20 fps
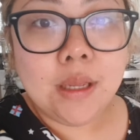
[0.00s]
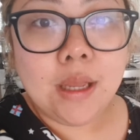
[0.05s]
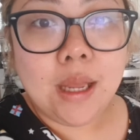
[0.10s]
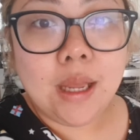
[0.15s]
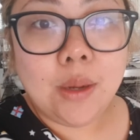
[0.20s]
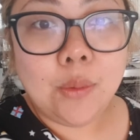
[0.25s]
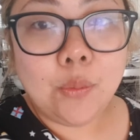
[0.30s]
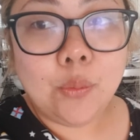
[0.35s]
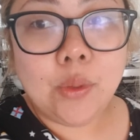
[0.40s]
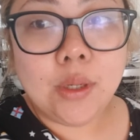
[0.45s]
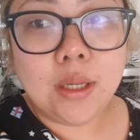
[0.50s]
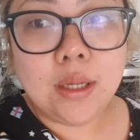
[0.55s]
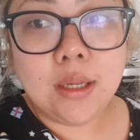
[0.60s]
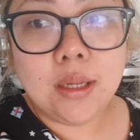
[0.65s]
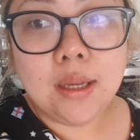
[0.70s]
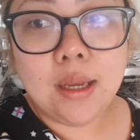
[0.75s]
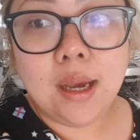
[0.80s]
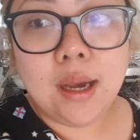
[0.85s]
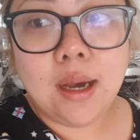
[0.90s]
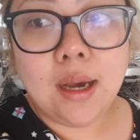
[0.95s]
um,
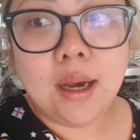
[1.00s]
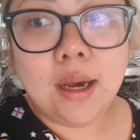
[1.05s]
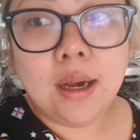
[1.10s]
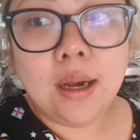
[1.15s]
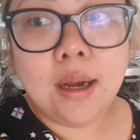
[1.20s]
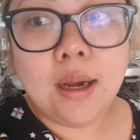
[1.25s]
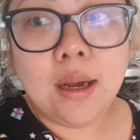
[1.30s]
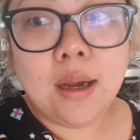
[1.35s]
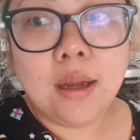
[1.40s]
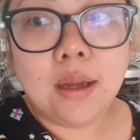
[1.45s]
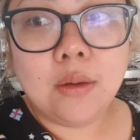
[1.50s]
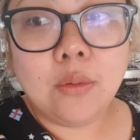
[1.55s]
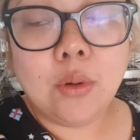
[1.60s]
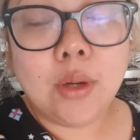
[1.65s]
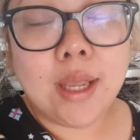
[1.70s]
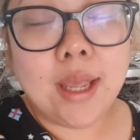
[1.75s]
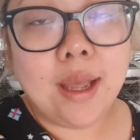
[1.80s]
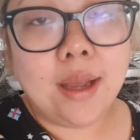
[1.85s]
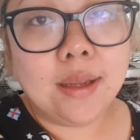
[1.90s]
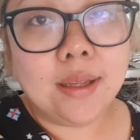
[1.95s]
we are well
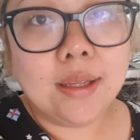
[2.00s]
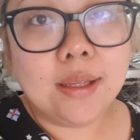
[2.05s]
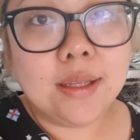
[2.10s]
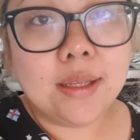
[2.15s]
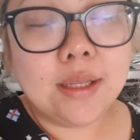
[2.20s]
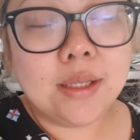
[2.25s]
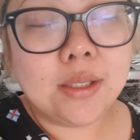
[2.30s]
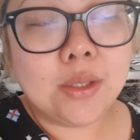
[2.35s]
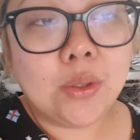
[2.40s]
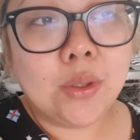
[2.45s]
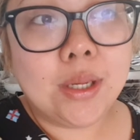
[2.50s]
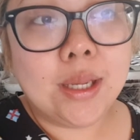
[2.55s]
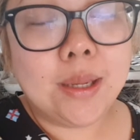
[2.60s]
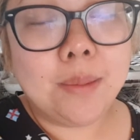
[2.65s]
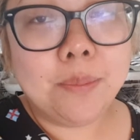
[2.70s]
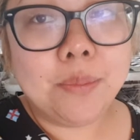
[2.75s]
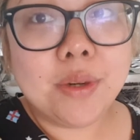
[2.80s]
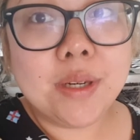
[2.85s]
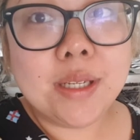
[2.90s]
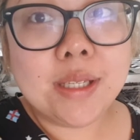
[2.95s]
Kang is
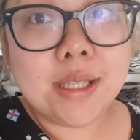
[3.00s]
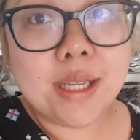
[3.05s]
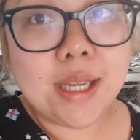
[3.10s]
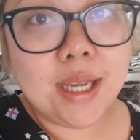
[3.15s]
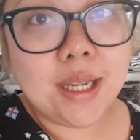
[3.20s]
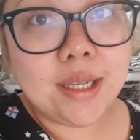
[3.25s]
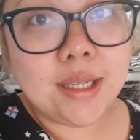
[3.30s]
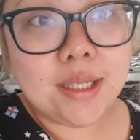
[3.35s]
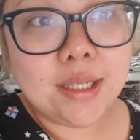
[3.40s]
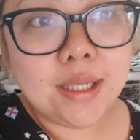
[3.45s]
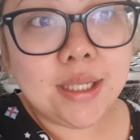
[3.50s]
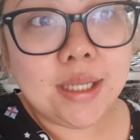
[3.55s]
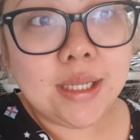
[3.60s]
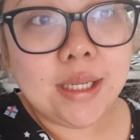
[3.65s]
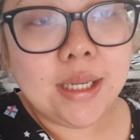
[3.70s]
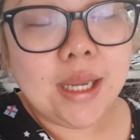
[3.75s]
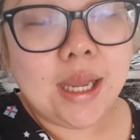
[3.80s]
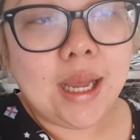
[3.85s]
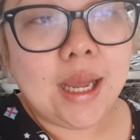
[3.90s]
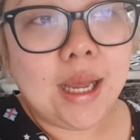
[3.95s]
cooking brisket
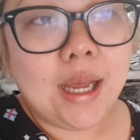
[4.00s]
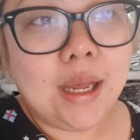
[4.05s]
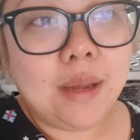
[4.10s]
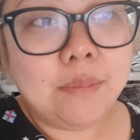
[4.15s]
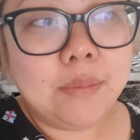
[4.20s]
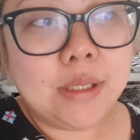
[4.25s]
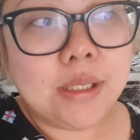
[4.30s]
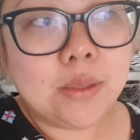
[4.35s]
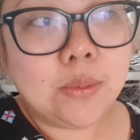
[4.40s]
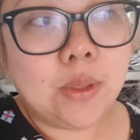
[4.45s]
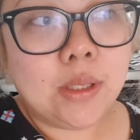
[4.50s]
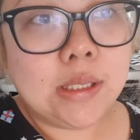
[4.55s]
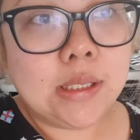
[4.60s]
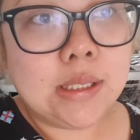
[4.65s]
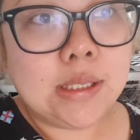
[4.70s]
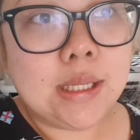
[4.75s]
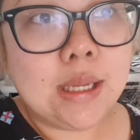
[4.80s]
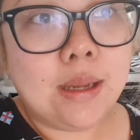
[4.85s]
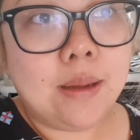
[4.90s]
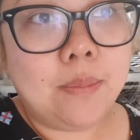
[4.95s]
um, as well as
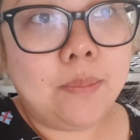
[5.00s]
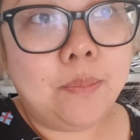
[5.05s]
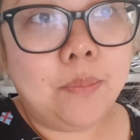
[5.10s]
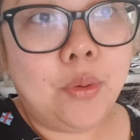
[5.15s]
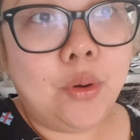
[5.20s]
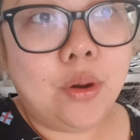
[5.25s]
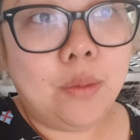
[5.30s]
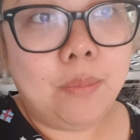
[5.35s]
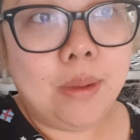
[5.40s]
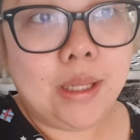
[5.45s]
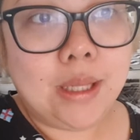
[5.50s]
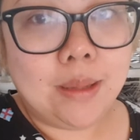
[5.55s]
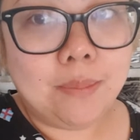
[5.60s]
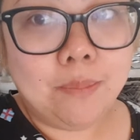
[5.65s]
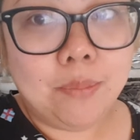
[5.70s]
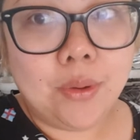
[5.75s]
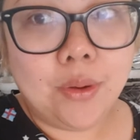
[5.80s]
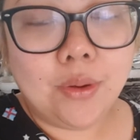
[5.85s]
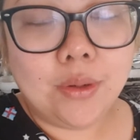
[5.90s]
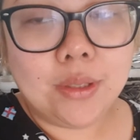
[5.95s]
some pork belly
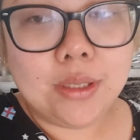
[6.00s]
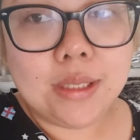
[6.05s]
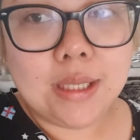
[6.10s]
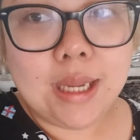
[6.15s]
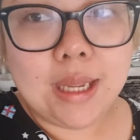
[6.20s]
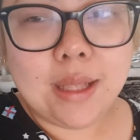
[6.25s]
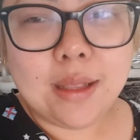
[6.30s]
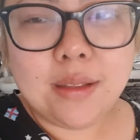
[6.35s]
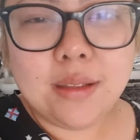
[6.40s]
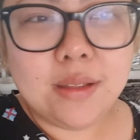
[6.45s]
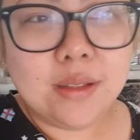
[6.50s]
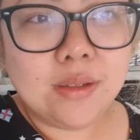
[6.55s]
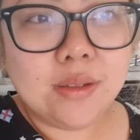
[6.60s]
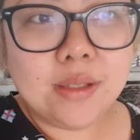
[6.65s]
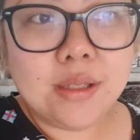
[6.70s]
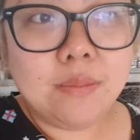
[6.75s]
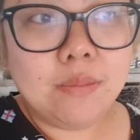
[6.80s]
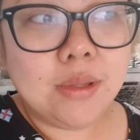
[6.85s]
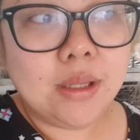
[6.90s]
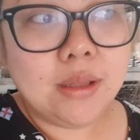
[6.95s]
burnt ends or
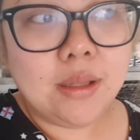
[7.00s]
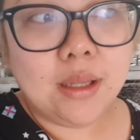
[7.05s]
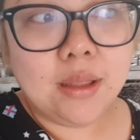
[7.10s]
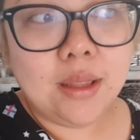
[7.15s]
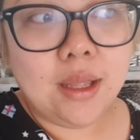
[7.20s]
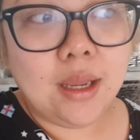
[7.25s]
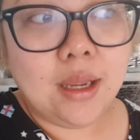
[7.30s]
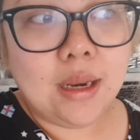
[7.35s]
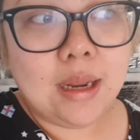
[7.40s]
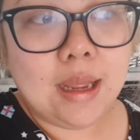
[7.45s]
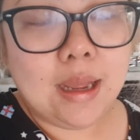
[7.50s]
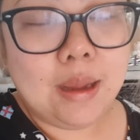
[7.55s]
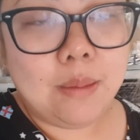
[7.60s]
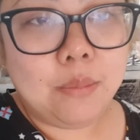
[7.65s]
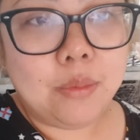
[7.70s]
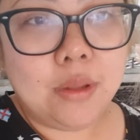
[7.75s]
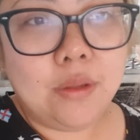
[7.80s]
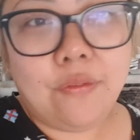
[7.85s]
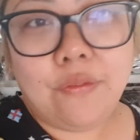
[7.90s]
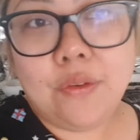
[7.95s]
something like that
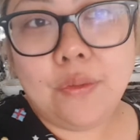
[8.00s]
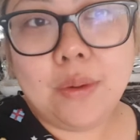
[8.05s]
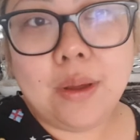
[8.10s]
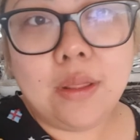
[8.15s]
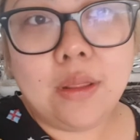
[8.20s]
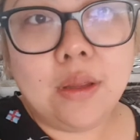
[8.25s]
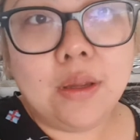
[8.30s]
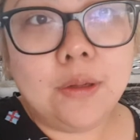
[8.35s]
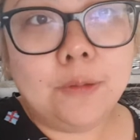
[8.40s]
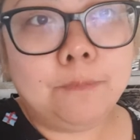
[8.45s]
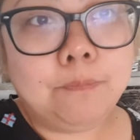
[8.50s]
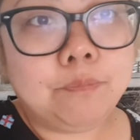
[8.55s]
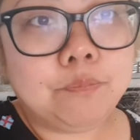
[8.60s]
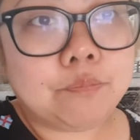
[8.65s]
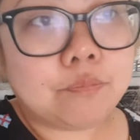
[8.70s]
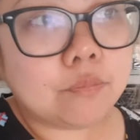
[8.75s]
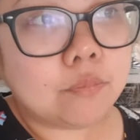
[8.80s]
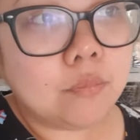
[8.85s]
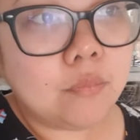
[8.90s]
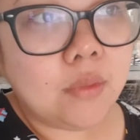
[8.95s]
with a few other
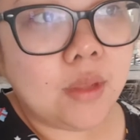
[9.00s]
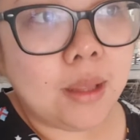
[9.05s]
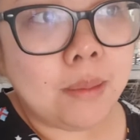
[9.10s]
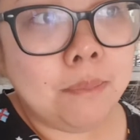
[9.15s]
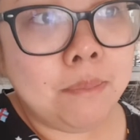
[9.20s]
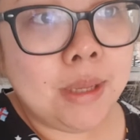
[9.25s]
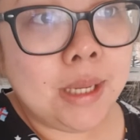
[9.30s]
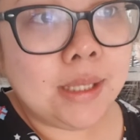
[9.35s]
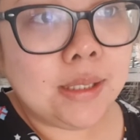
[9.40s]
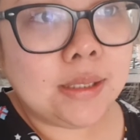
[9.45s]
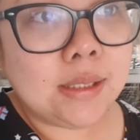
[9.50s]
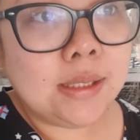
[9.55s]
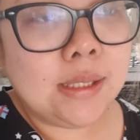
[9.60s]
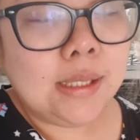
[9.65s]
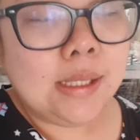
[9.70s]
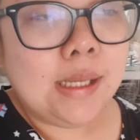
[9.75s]
meat